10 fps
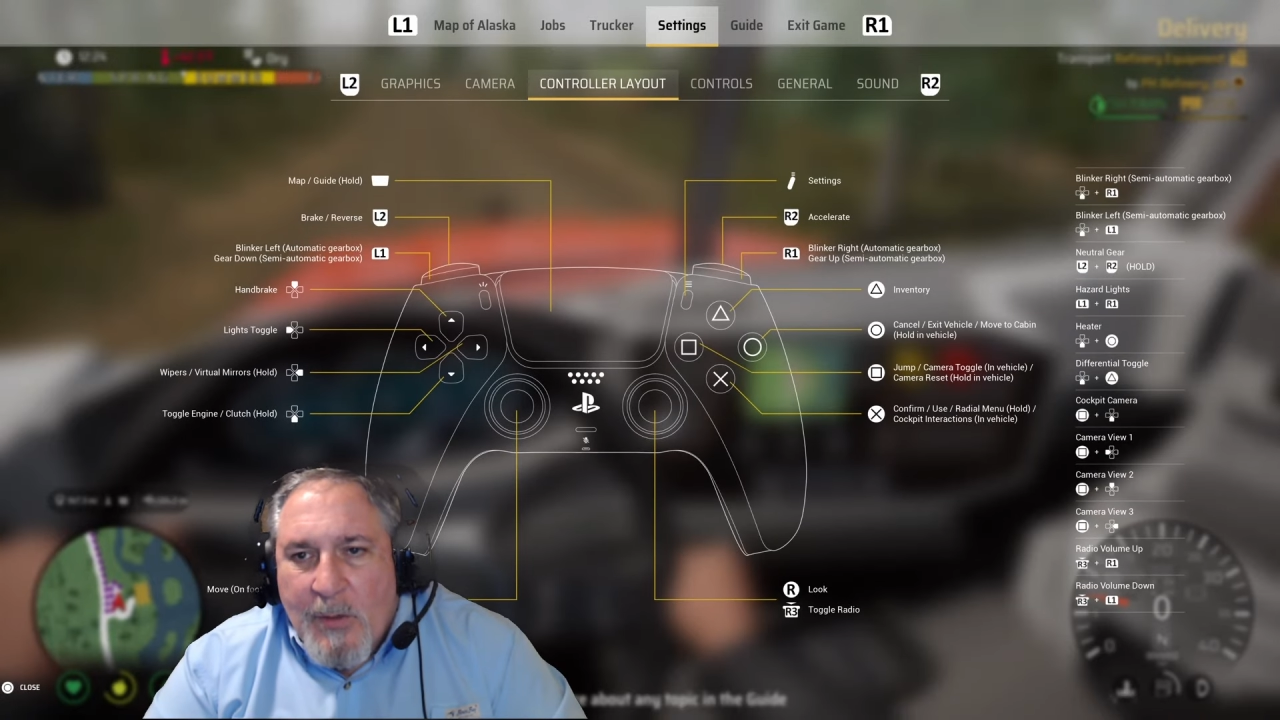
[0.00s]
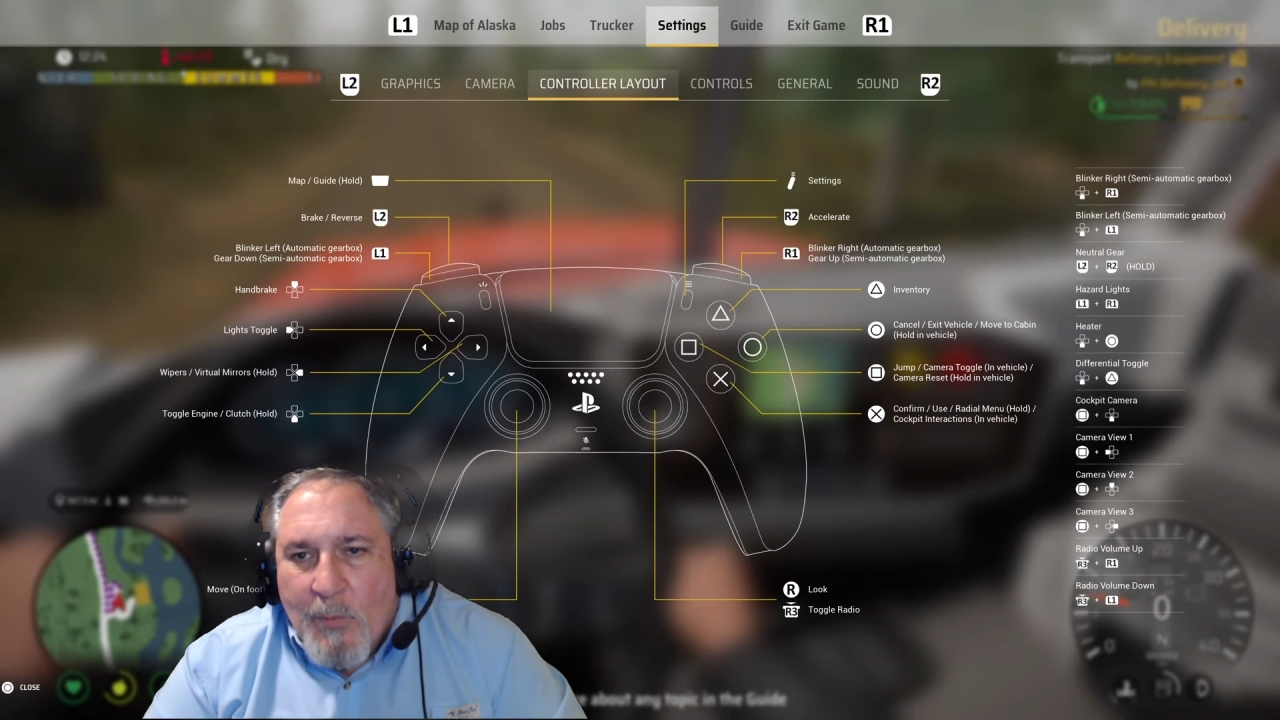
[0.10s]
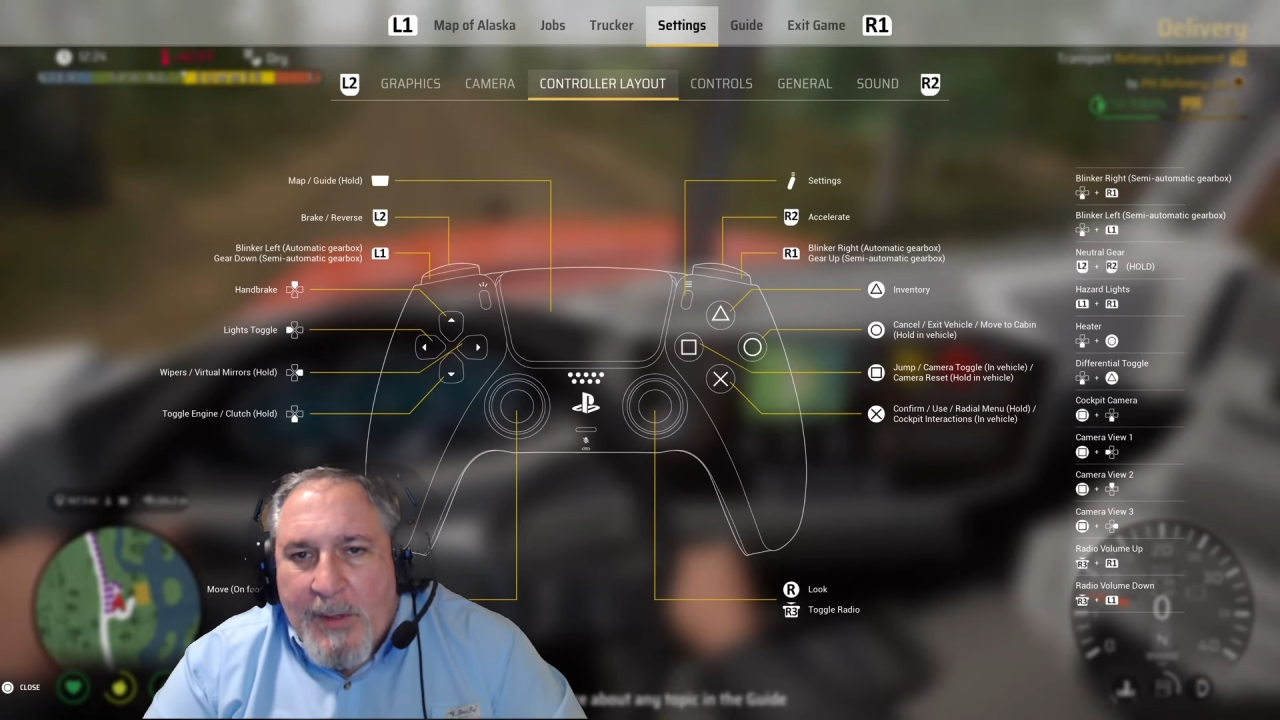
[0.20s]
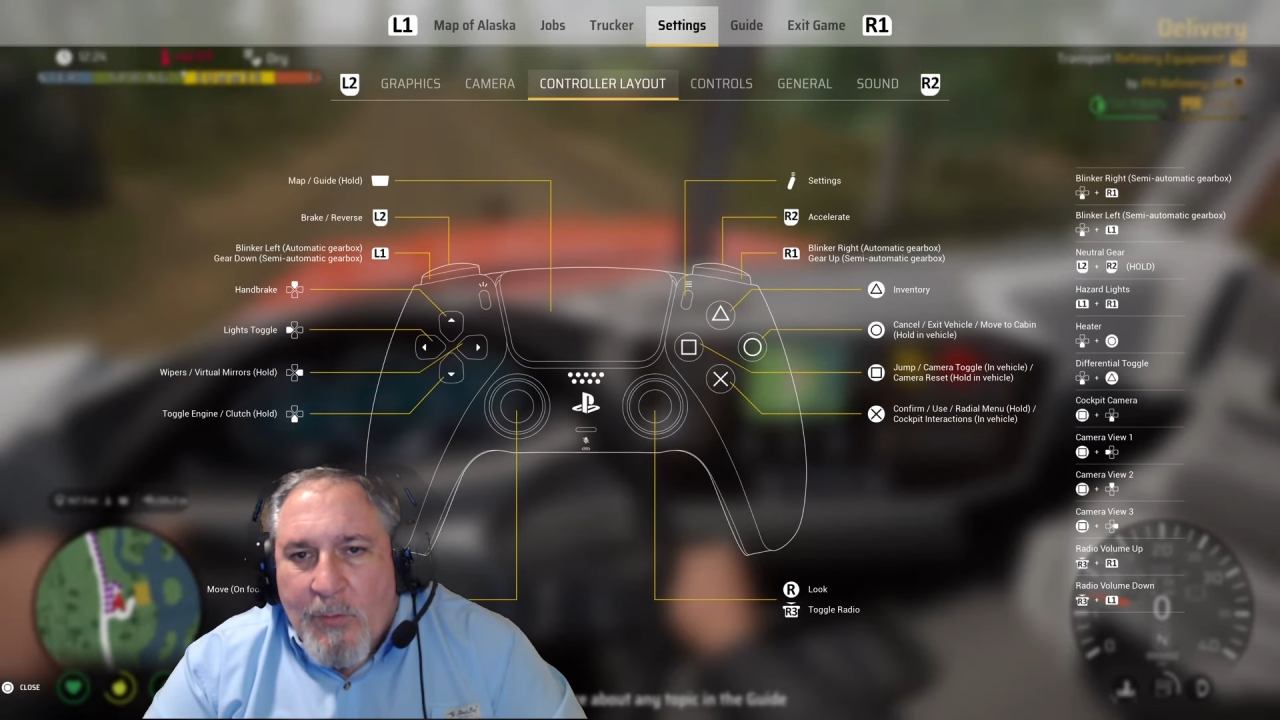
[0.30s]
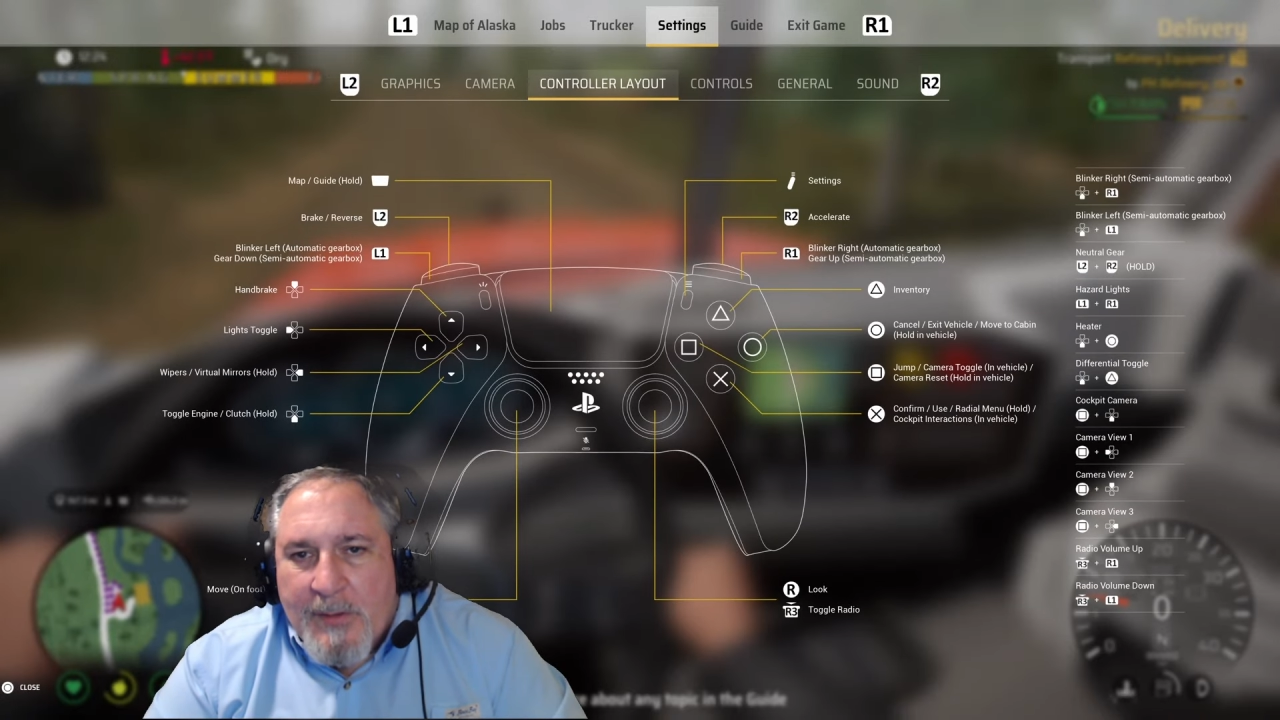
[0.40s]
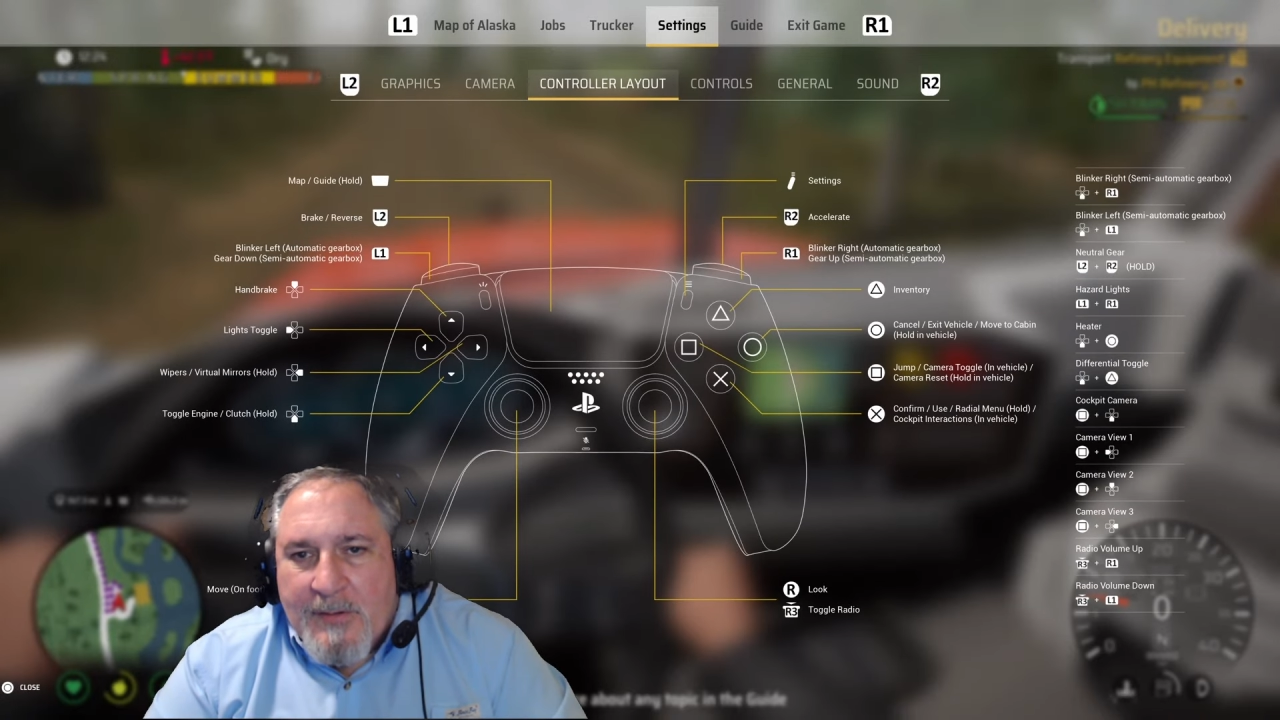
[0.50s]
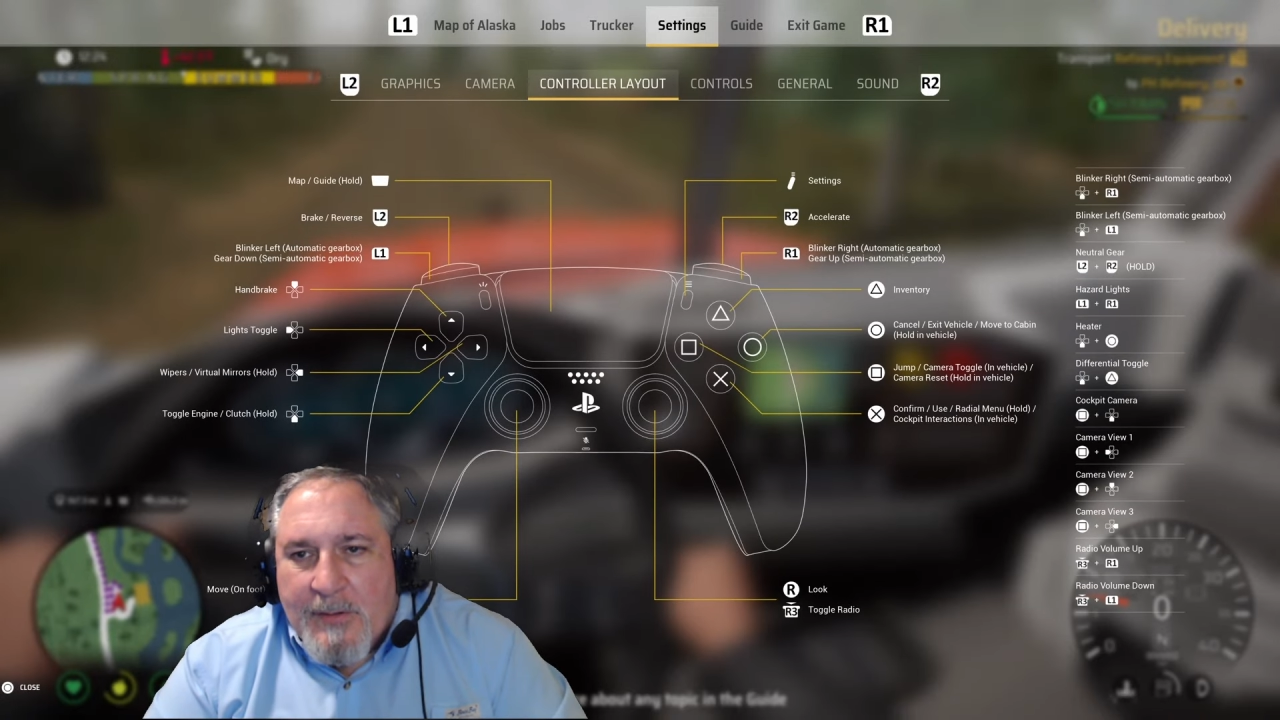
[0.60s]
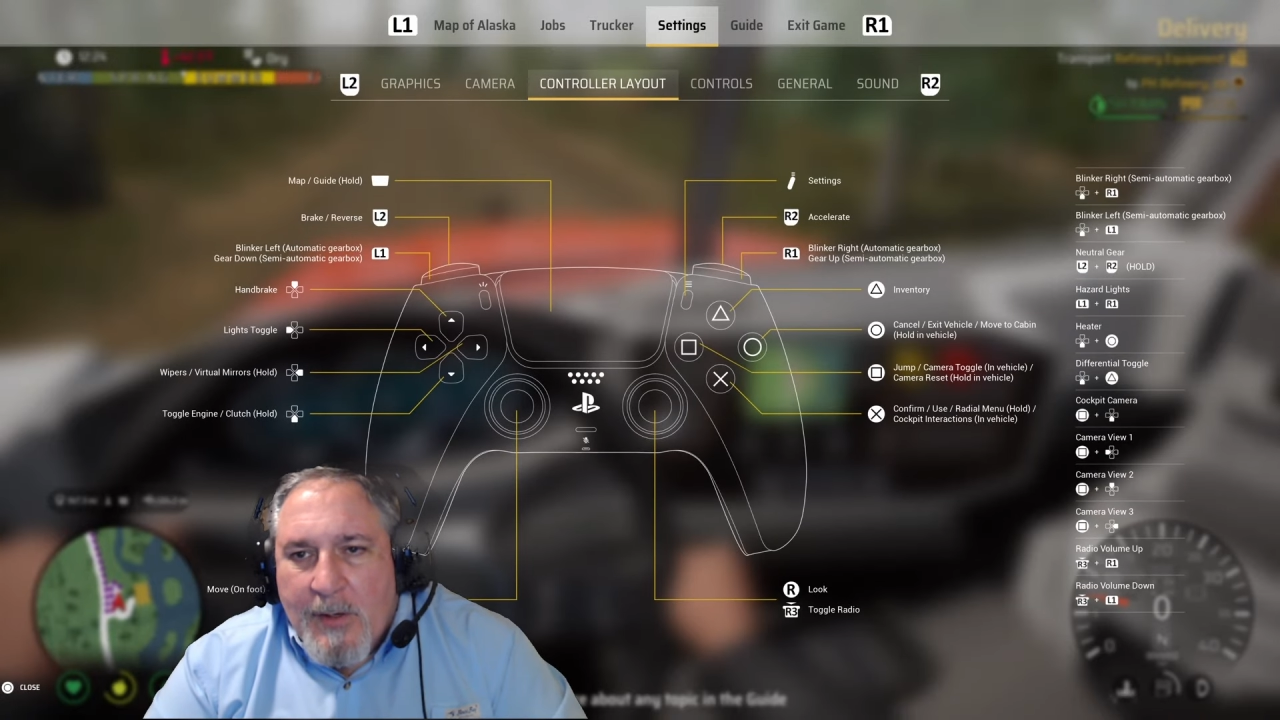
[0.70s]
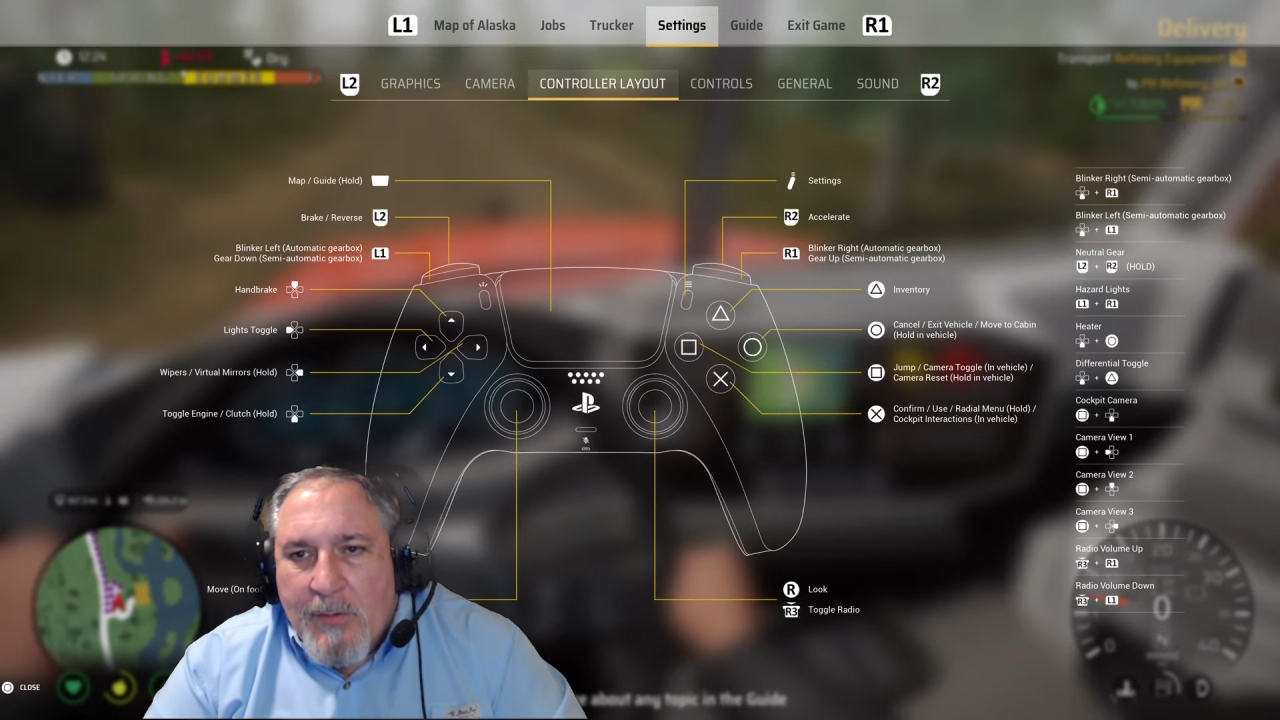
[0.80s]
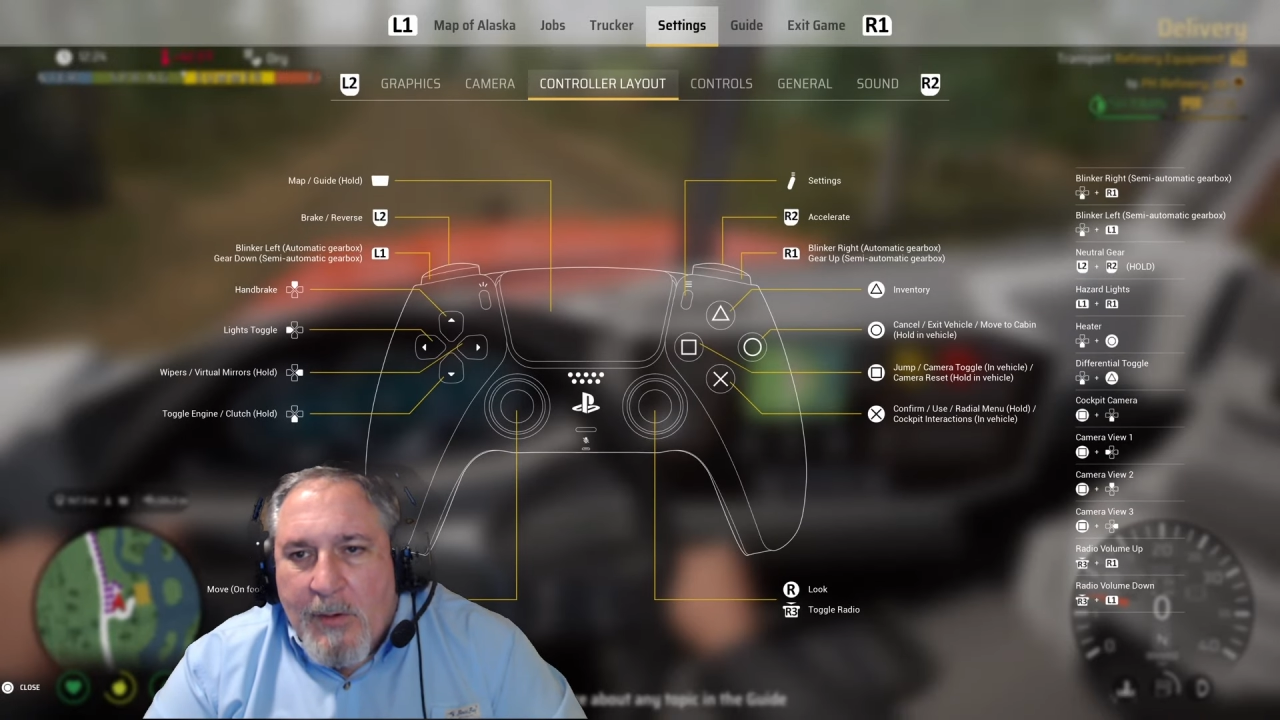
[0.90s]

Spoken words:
we want to go